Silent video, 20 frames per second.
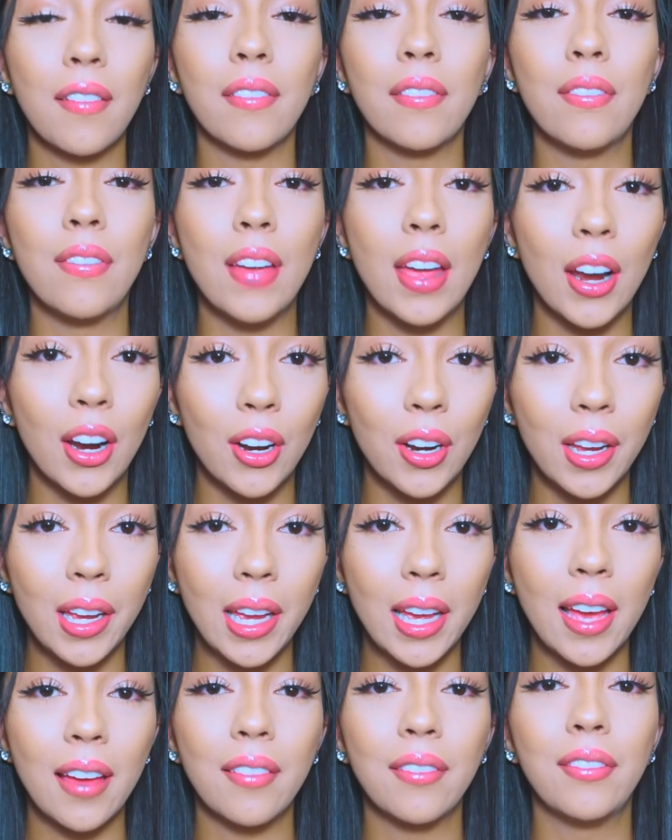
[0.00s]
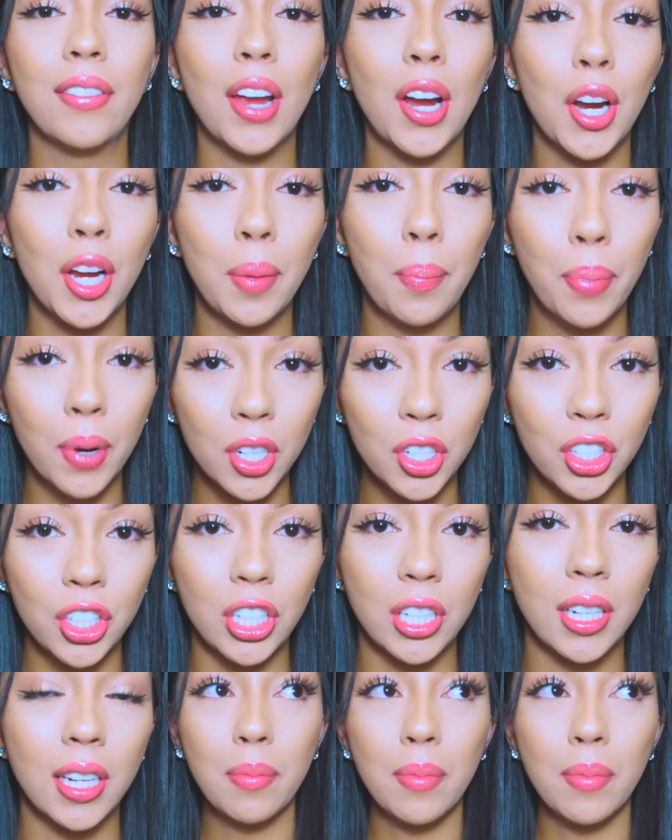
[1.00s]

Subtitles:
Very bushy.